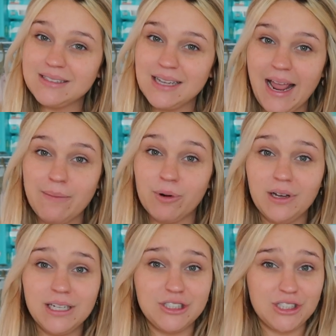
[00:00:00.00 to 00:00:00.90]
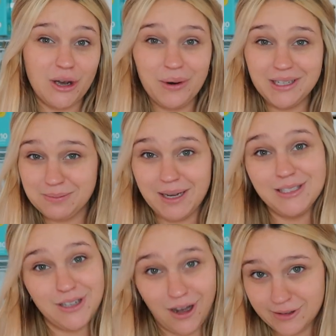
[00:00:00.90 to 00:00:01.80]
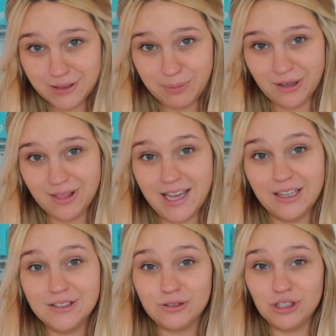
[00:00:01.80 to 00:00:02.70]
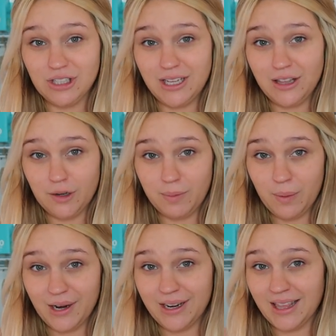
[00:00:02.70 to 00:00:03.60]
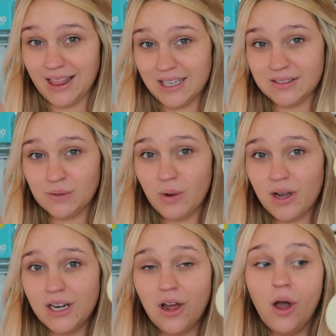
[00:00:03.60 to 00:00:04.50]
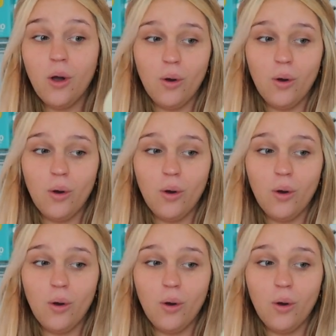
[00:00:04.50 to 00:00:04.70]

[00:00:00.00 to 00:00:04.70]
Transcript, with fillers: is in April and so is my dog's birthday, so she'll either be wearing this one